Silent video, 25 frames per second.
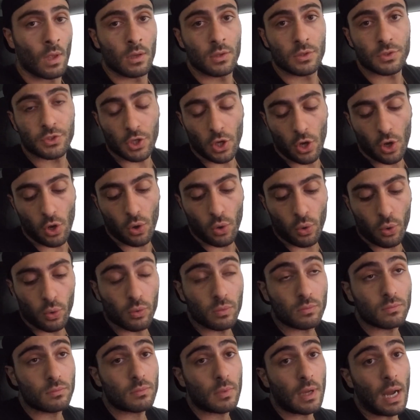So
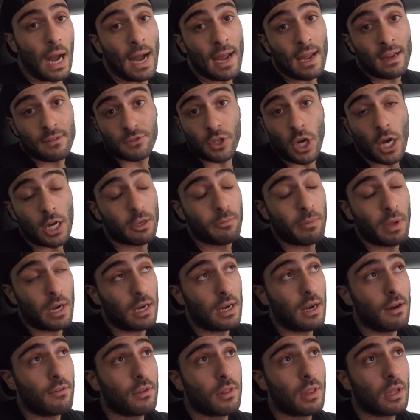I have documented
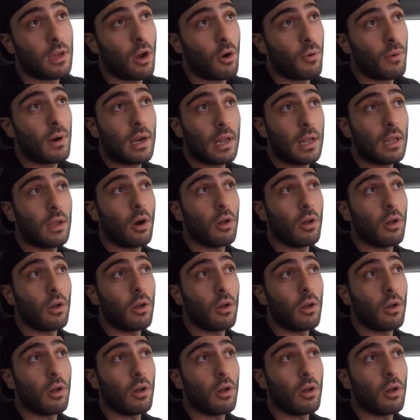everything already,